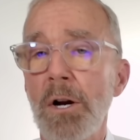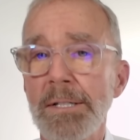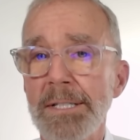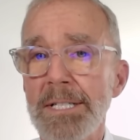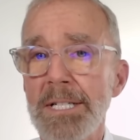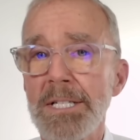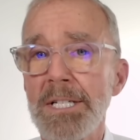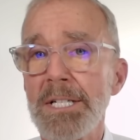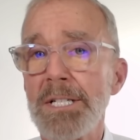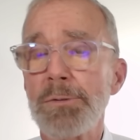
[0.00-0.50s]
heart
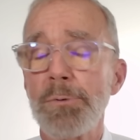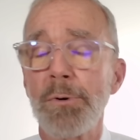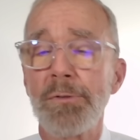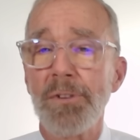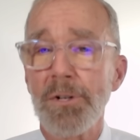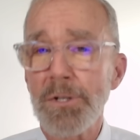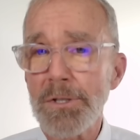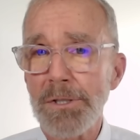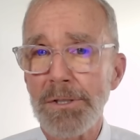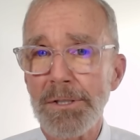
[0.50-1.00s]
disease
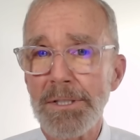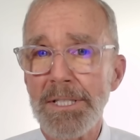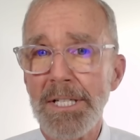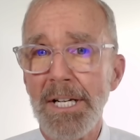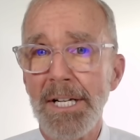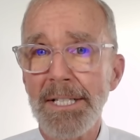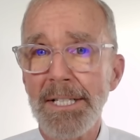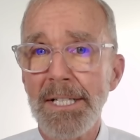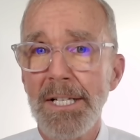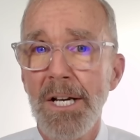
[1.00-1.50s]
reversal
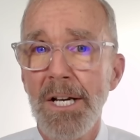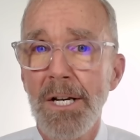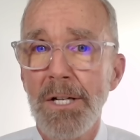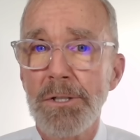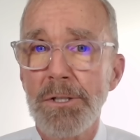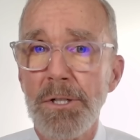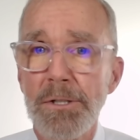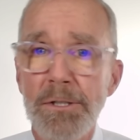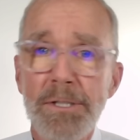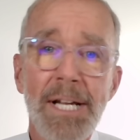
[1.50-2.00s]
study
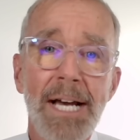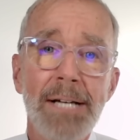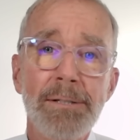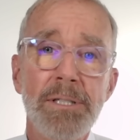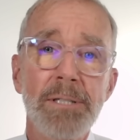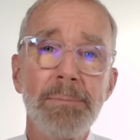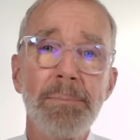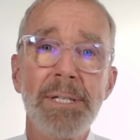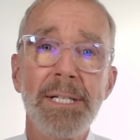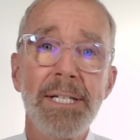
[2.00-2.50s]
turned out
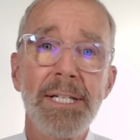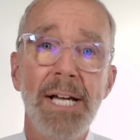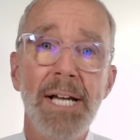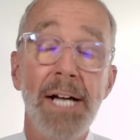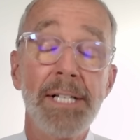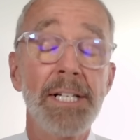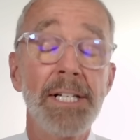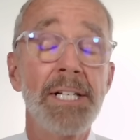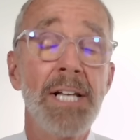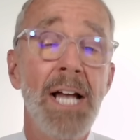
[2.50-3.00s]
to be an